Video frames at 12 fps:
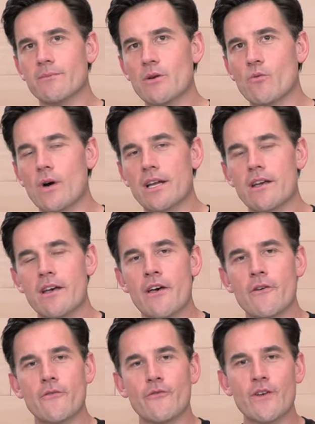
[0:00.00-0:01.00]
be
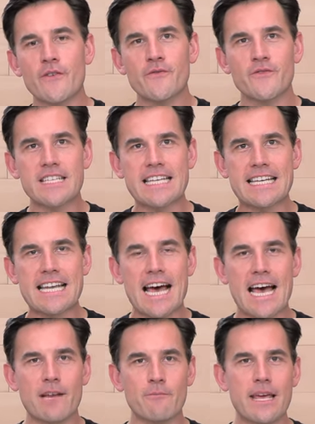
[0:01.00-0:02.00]
$159,